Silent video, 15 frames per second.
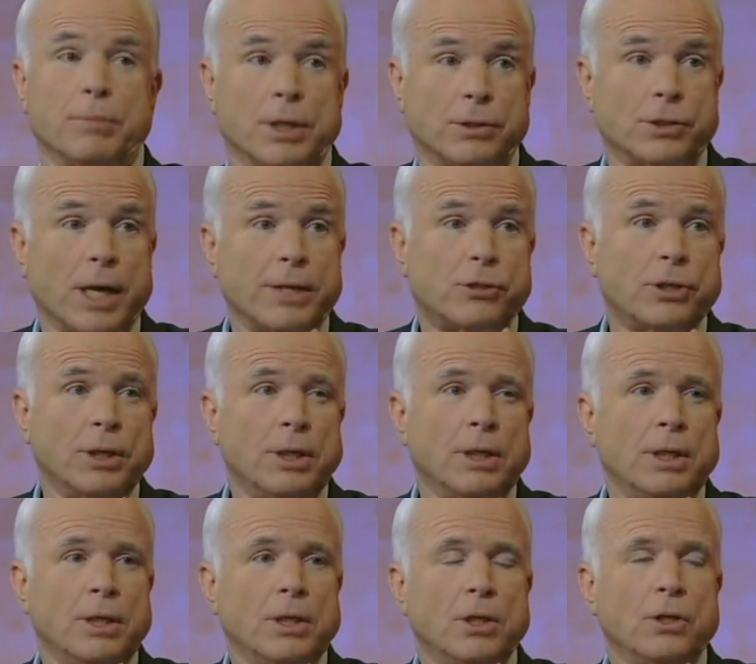Man, you're jumping
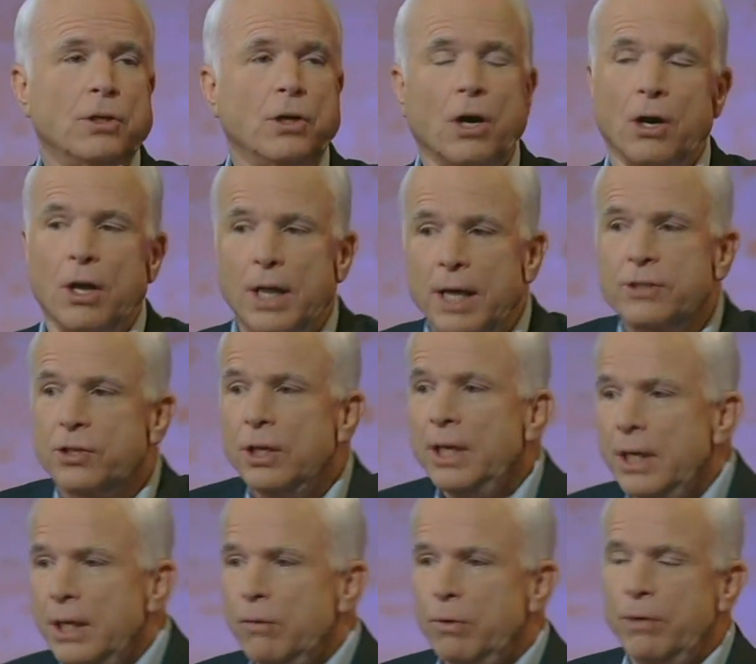ahead. You got all my
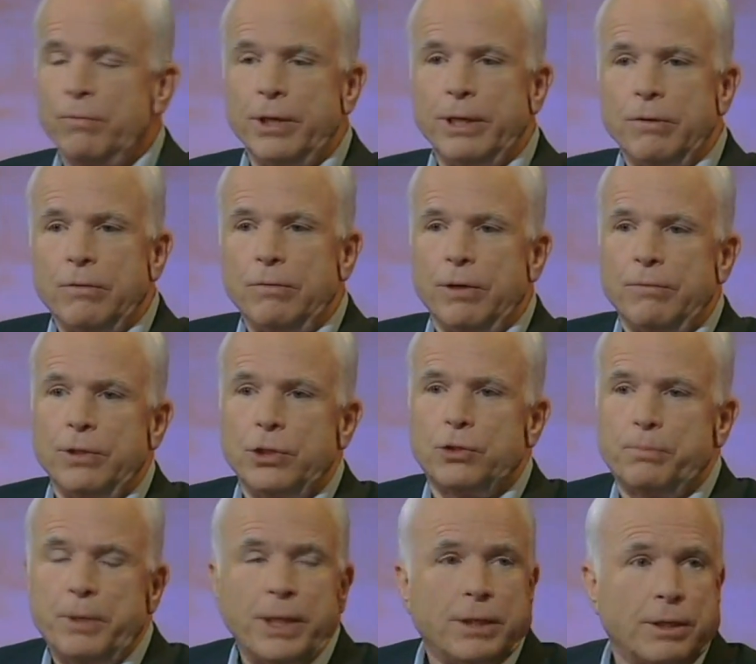questions. When we
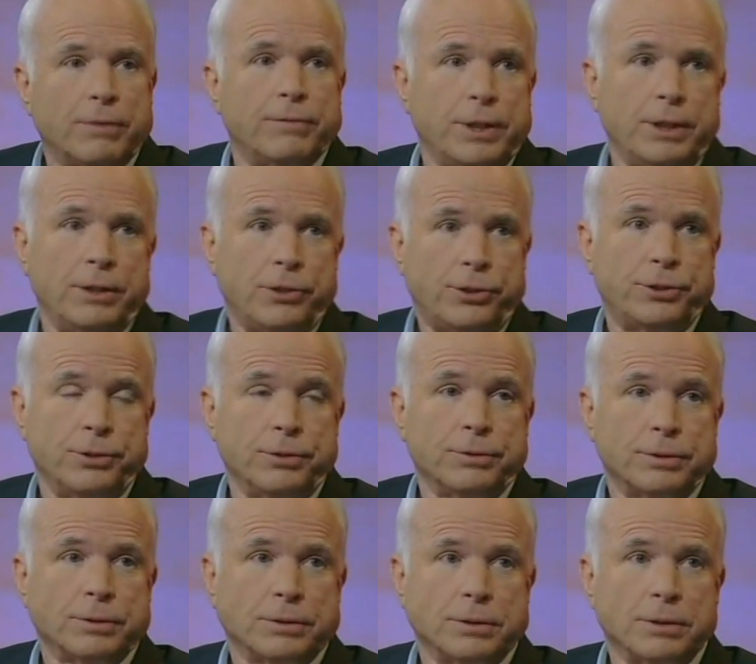speak of the
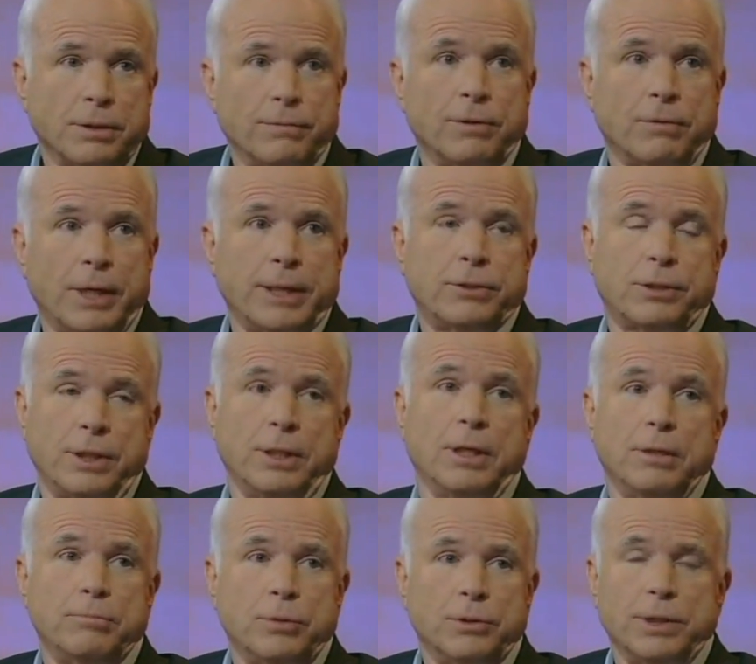issue of the rights of the
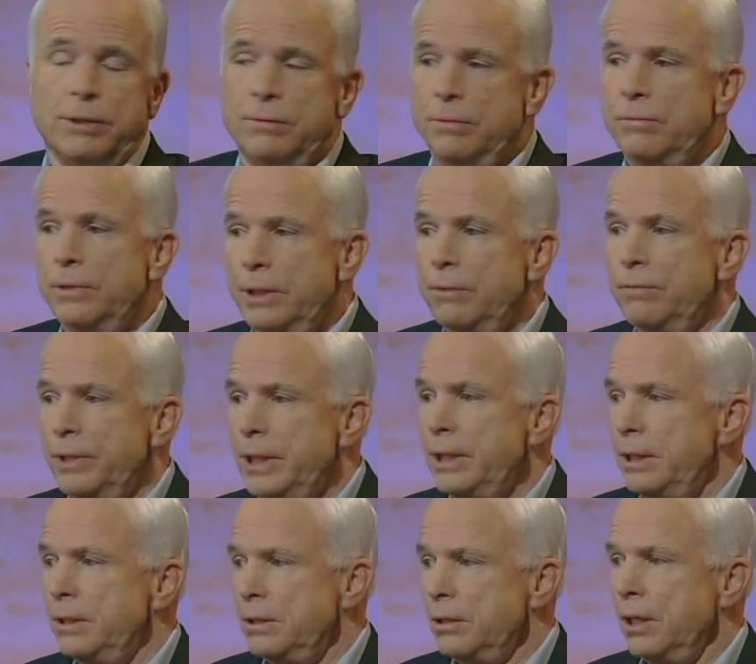unborn, we
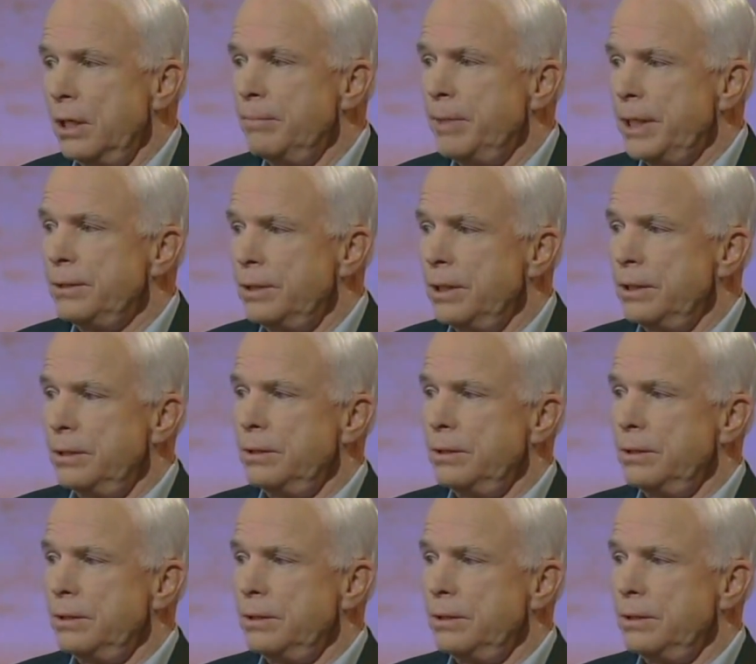need to talk about